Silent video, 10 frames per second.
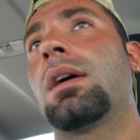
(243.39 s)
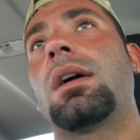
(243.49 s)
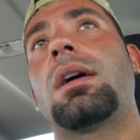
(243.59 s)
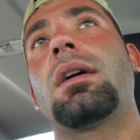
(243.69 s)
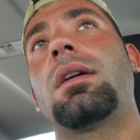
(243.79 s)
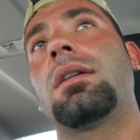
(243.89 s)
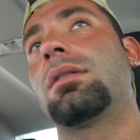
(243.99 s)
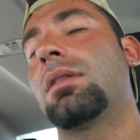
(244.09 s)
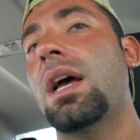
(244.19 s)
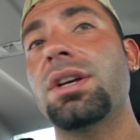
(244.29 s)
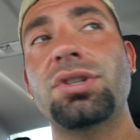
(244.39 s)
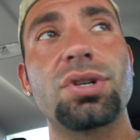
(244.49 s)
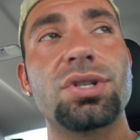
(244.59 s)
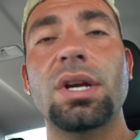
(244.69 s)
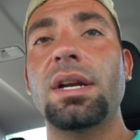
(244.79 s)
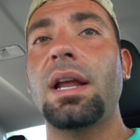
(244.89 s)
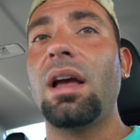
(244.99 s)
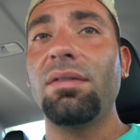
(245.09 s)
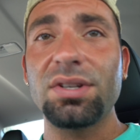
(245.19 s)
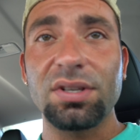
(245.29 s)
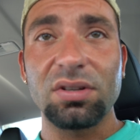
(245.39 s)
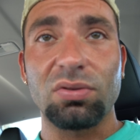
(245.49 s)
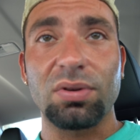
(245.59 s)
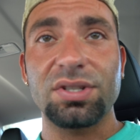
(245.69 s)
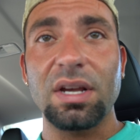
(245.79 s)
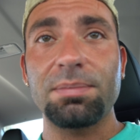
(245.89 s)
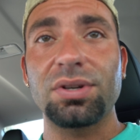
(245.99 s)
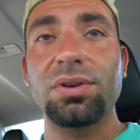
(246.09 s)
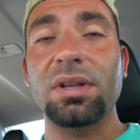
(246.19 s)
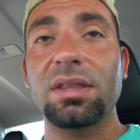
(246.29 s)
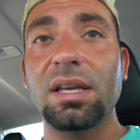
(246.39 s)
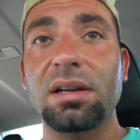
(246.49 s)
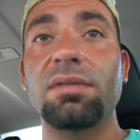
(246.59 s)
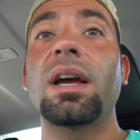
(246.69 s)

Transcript: estrogen, every single receptor you can think of,